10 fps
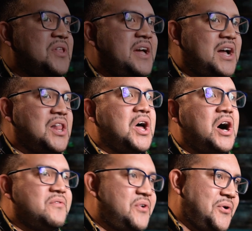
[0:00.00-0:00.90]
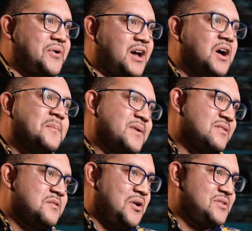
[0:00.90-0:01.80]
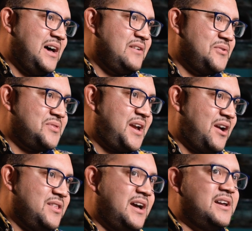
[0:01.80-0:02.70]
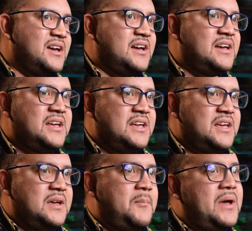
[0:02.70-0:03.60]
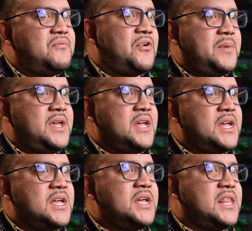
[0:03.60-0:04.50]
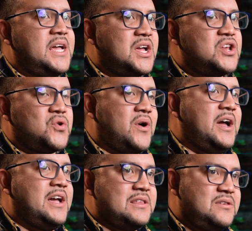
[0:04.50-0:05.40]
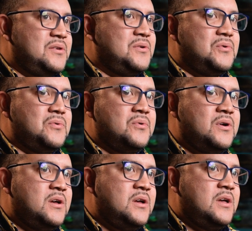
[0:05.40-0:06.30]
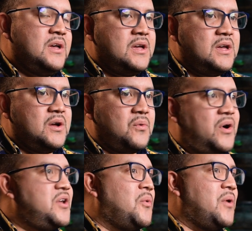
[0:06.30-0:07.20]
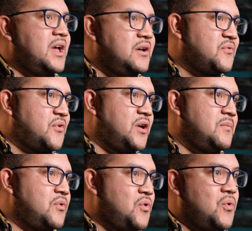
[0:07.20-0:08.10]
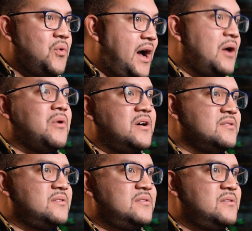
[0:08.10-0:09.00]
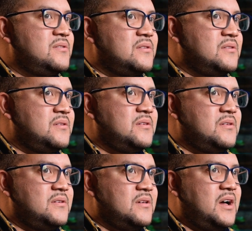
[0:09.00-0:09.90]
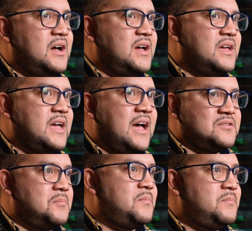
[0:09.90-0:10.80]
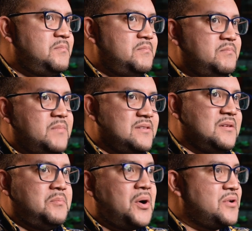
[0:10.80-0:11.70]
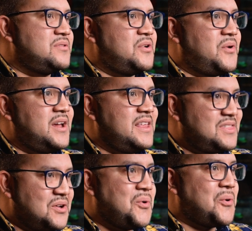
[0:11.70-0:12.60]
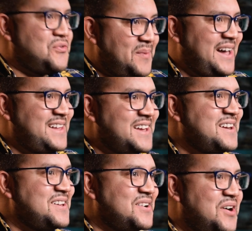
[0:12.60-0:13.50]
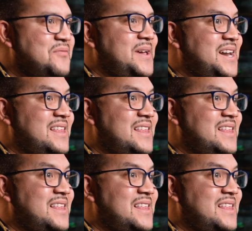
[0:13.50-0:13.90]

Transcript: like a lot of growing up in small town North Carolina meant for me like trying to run away from who I was as a person, right? Like the core of my identity of being